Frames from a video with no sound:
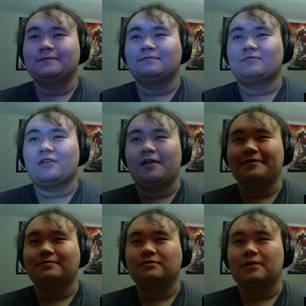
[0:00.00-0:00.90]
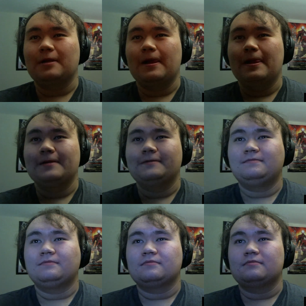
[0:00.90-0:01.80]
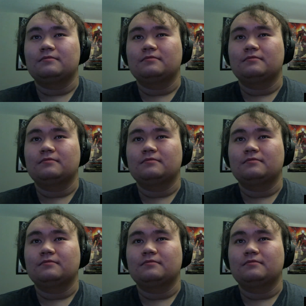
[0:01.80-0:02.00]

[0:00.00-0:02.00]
[no speech]